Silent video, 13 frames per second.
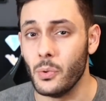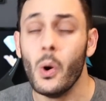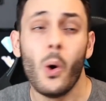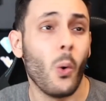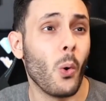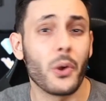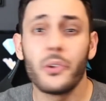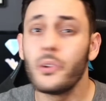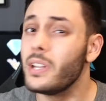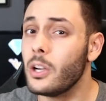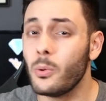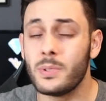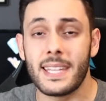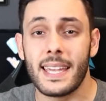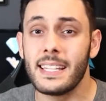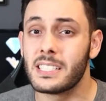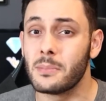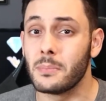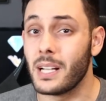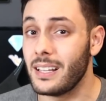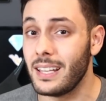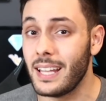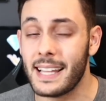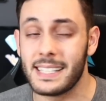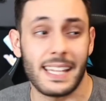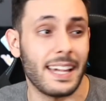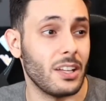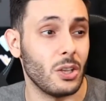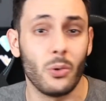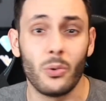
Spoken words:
Or you can go take some class at a local